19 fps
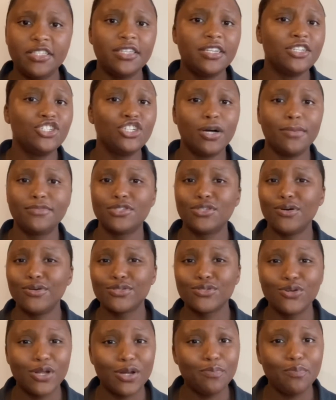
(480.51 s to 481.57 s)
the job sounds
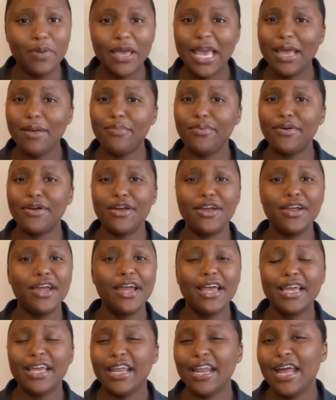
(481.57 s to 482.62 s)
good on paper,
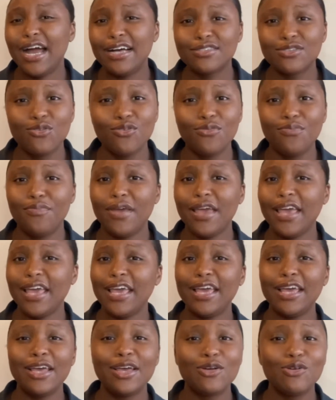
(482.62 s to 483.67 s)
it has good
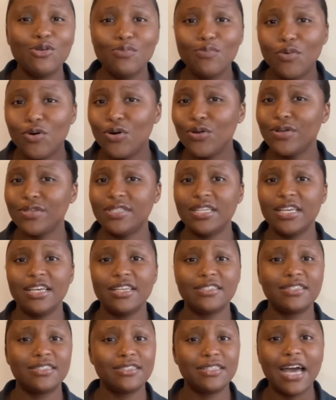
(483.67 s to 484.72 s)
pay, good
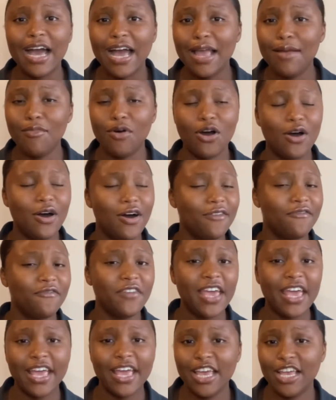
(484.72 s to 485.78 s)
bonuses, time off,
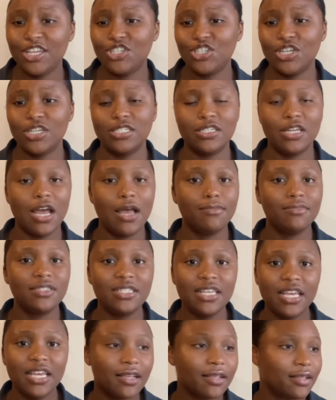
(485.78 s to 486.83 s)
vacation time,
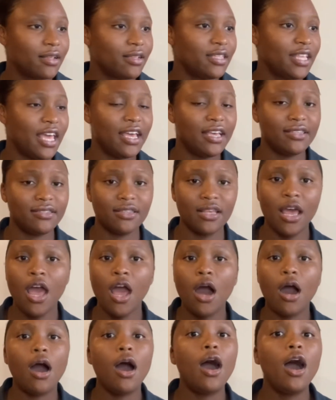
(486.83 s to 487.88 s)
sick days,
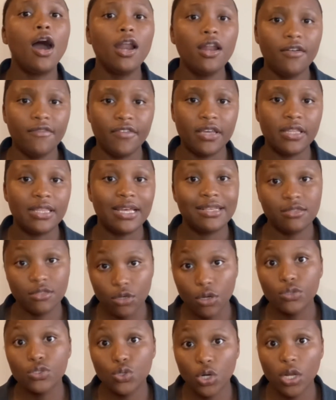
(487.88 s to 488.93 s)
all of it, that
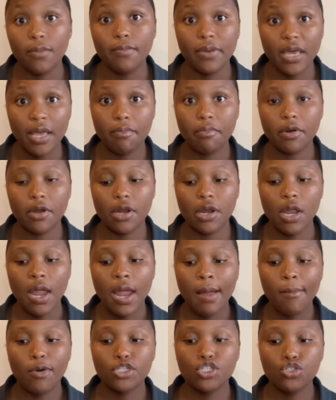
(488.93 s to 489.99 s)
sounds good on paper.
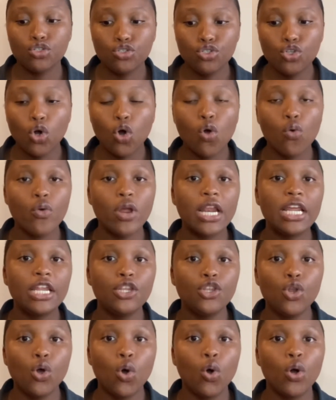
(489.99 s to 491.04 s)
But you don't really
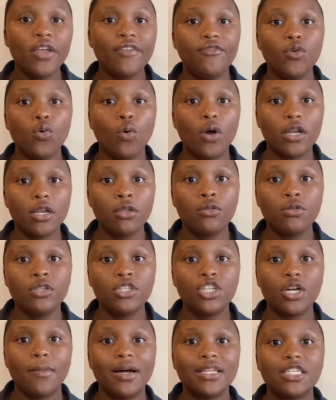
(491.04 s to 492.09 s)
know if you want to do the
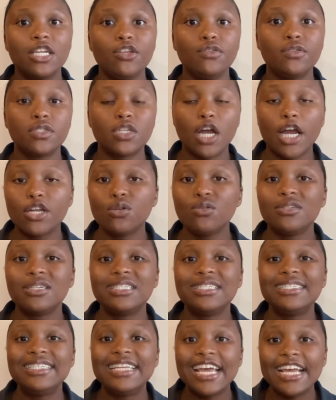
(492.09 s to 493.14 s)
job until you start doing the
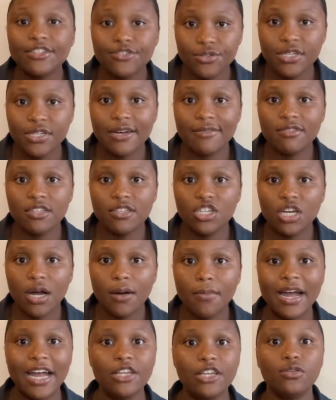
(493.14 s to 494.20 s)
day-to-day of the
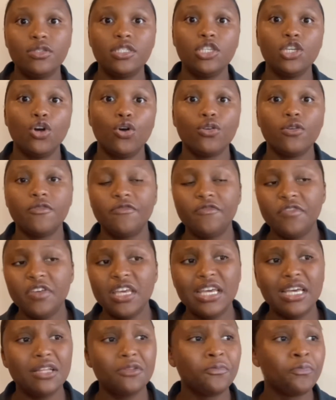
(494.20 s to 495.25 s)
job, and you see how you
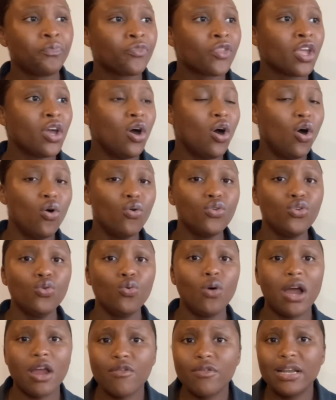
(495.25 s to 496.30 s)
feel, how
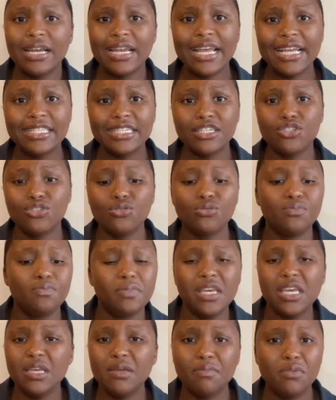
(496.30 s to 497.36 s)
you are relating to
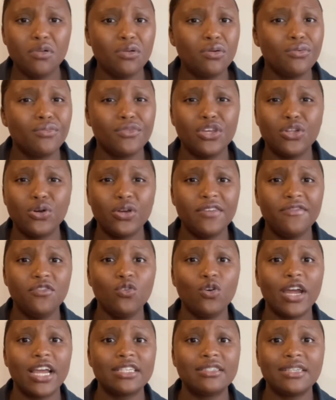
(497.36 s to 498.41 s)
people. If
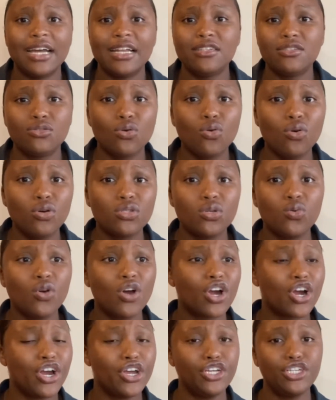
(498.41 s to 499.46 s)
you are excited to go to
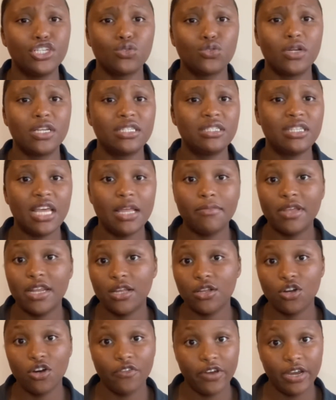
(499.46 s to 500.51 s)
work, or you just want to stay in bed
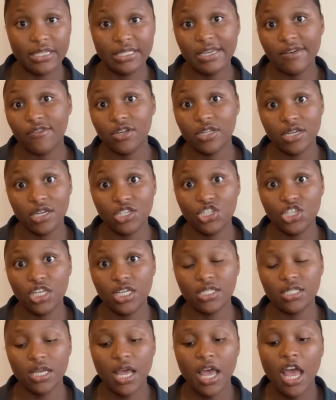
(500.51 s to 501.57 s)
and cover yourself on the
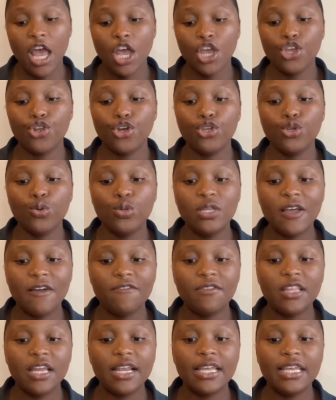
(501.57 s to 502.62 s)
sheet. You
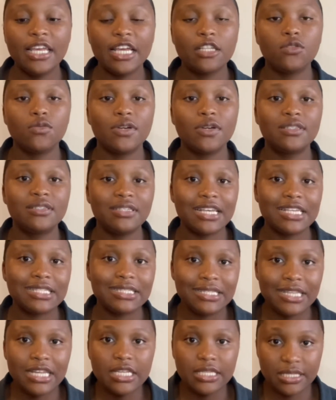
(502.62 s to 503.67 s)
definitely get to assess
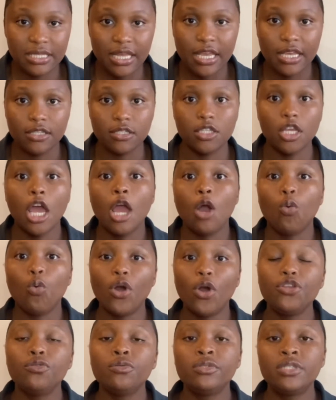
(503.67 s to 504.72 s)
these things
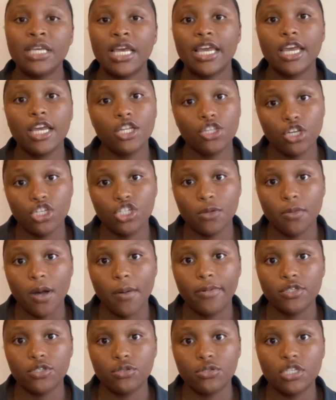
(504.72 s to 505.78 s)
when you take internship
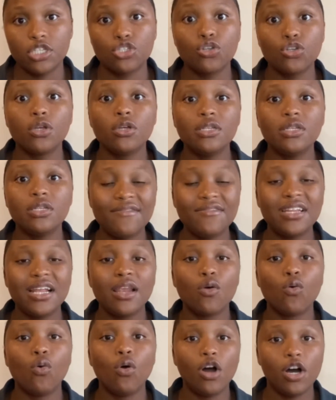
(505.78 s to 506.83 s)
opportunities. So you
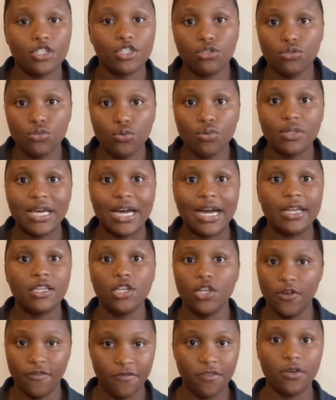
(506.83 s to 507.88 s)
definitely want to do that,
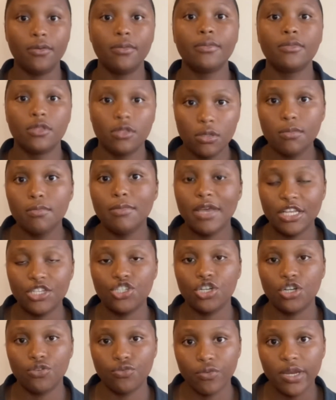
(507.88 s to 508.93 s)
for
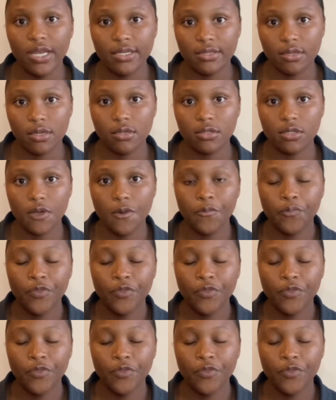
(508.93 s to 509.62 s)
mentioned reasons.